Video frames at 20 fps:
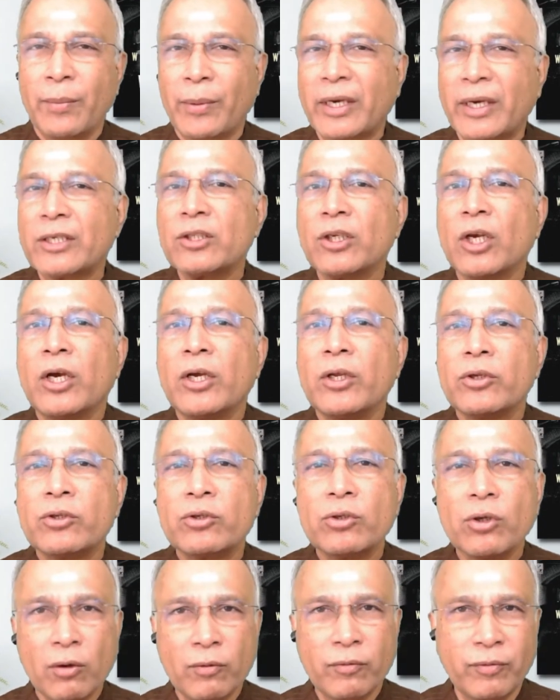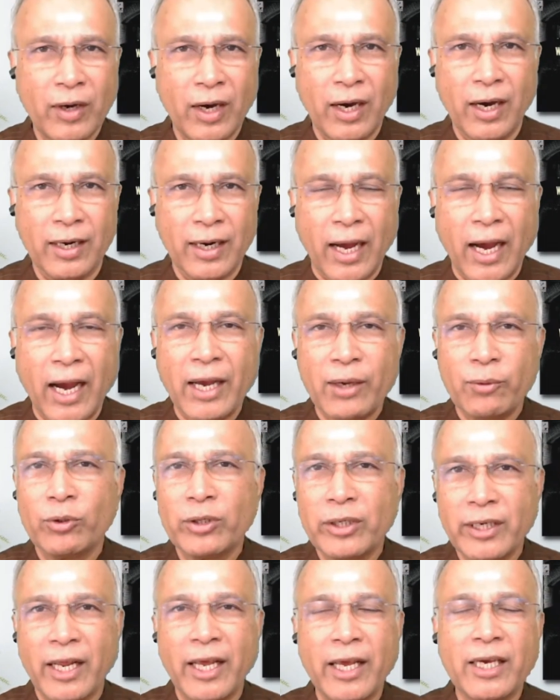Because so far, I
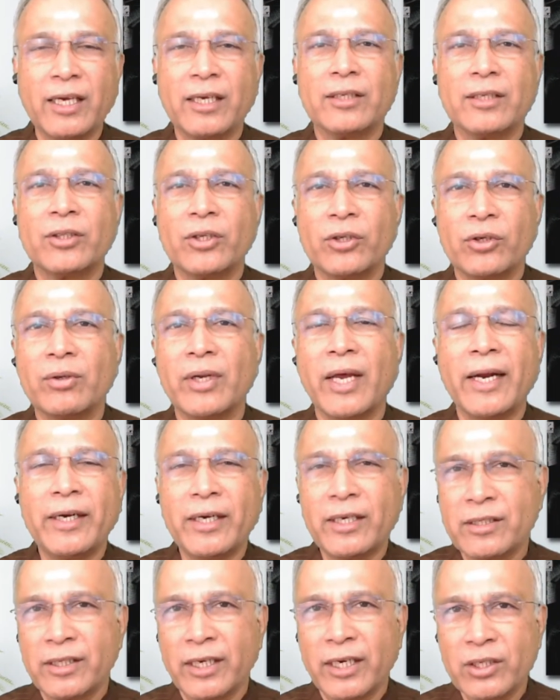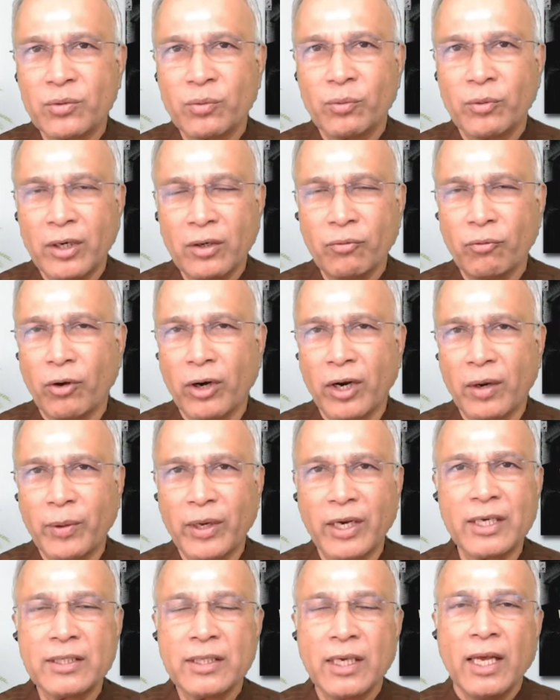would take the United States word for it,
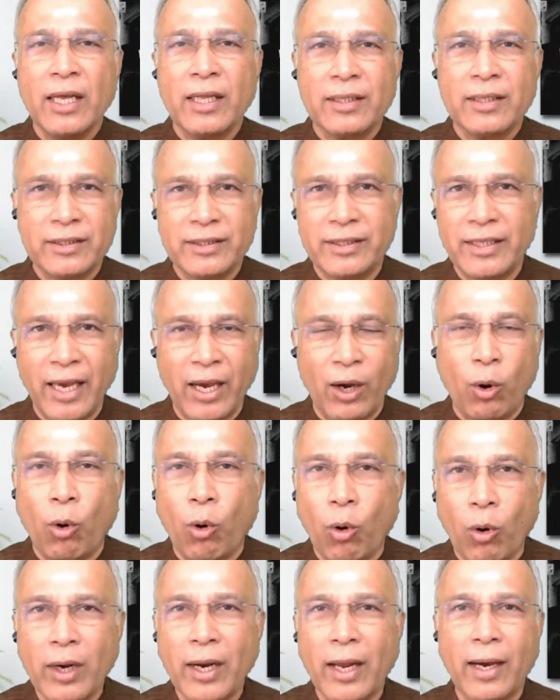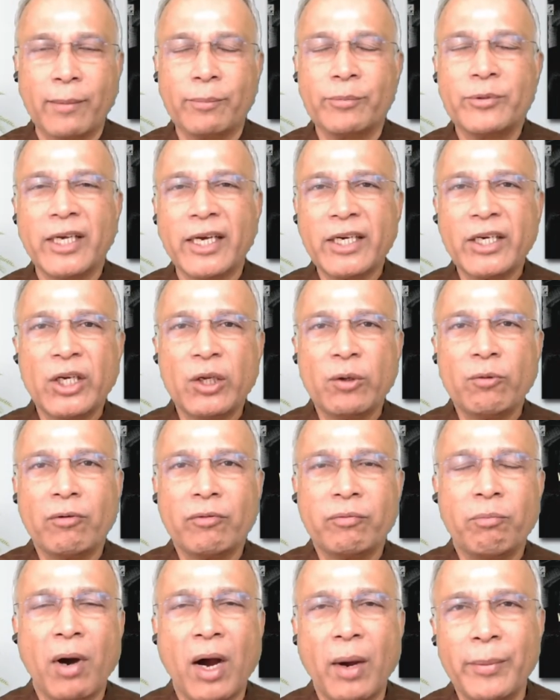because the whole objective
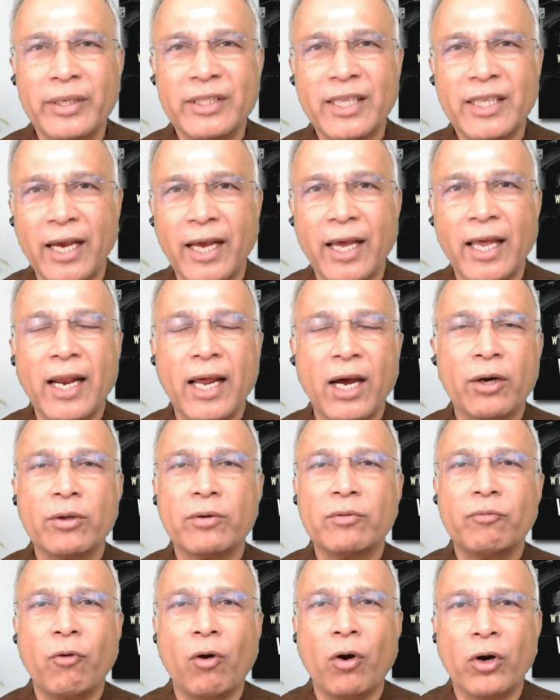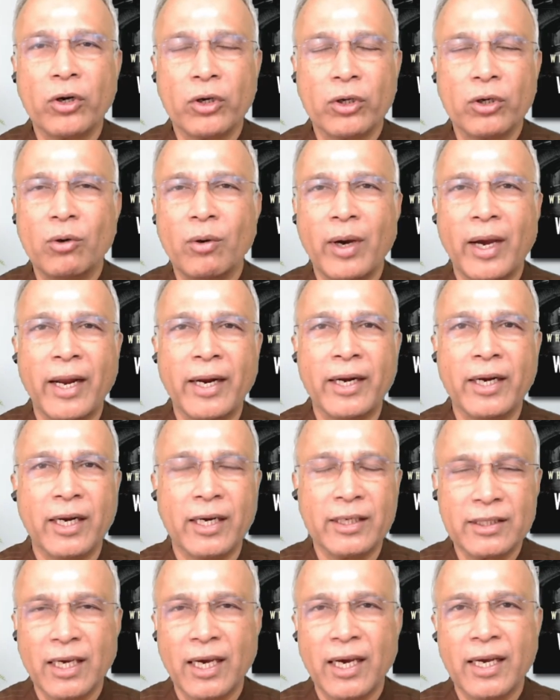of bombing the hell out of Fordow and
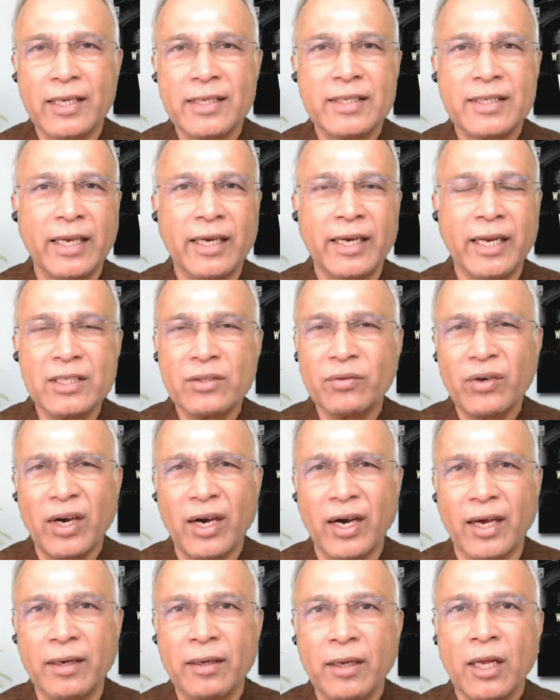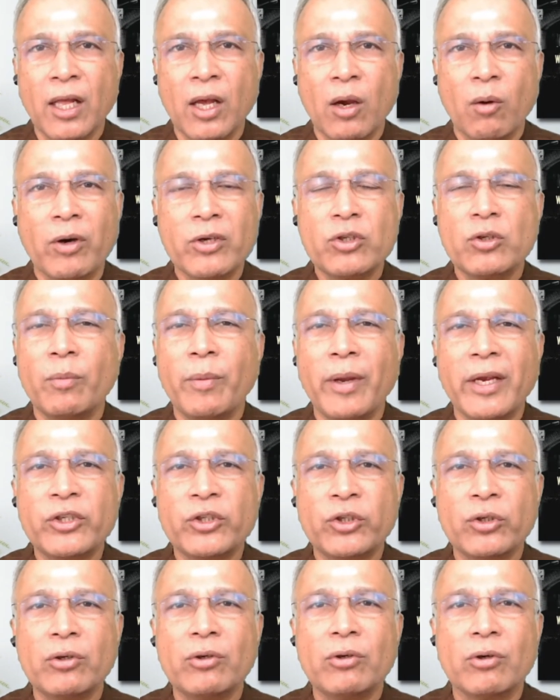Natanz and Isfahan was to make
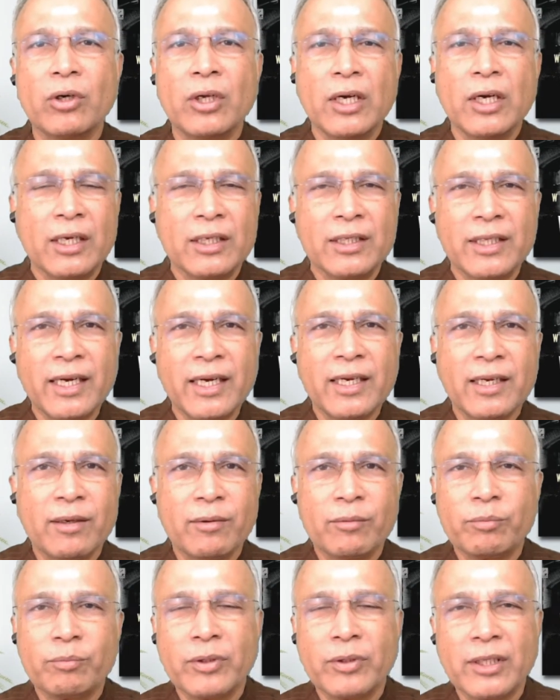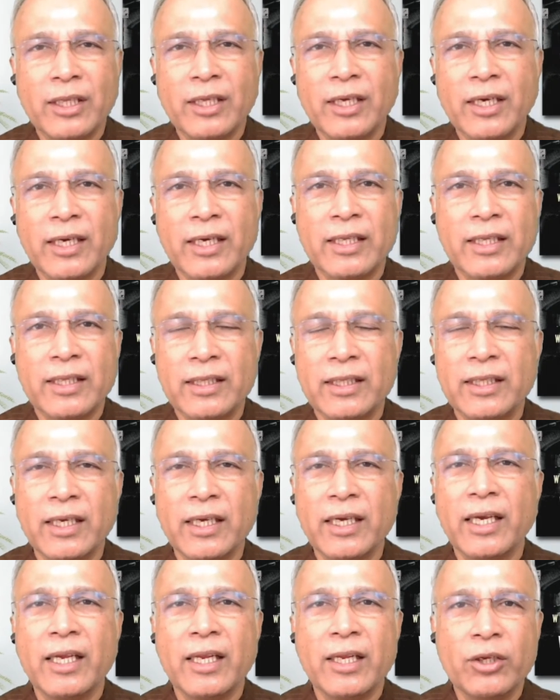sure that
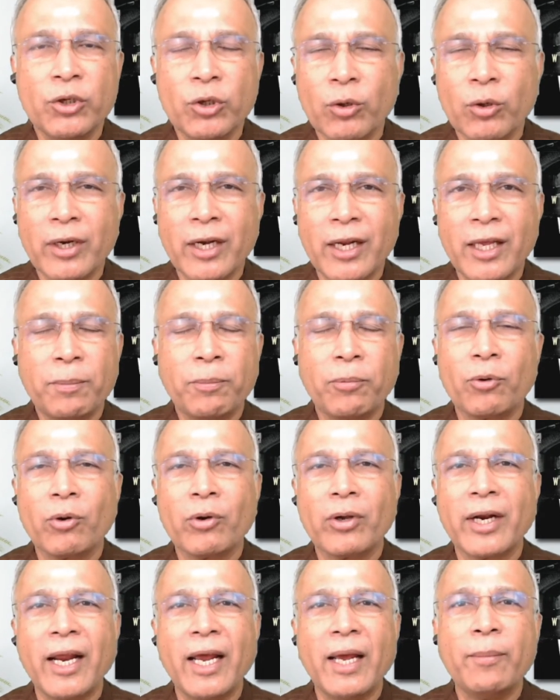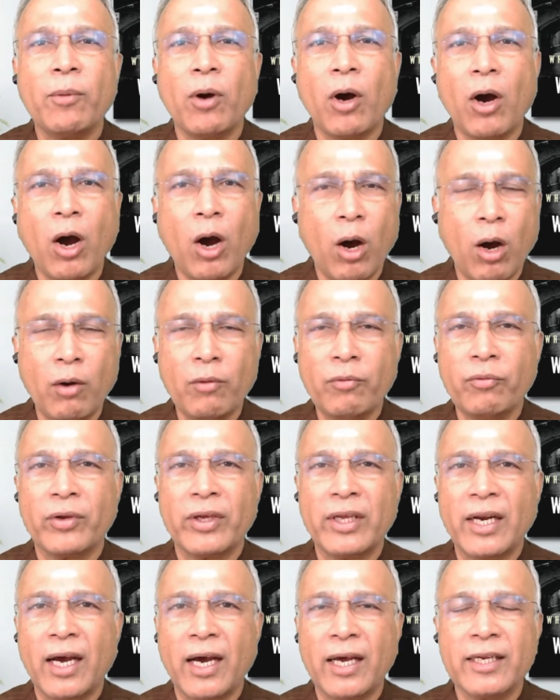the nuclear program of
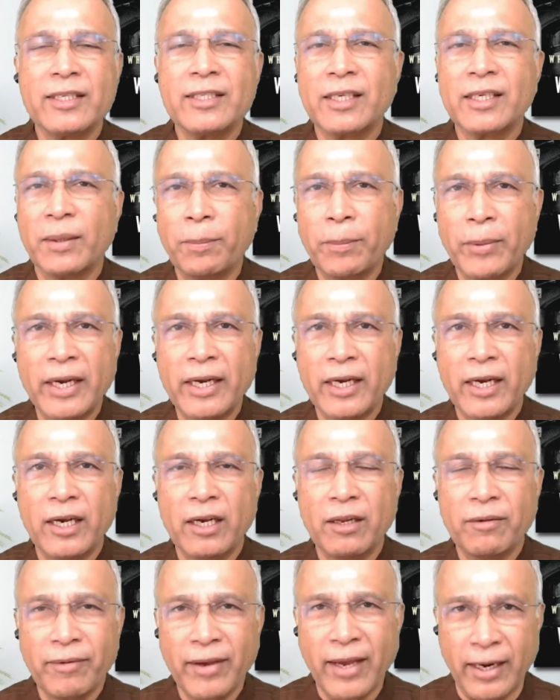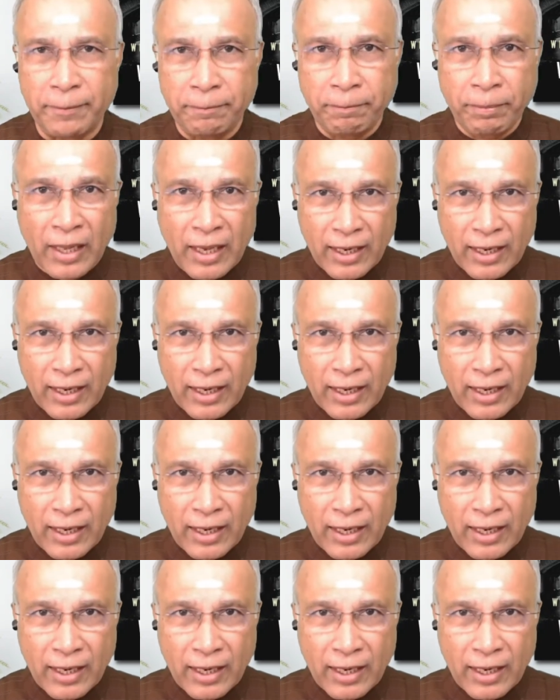Iran is completely defined.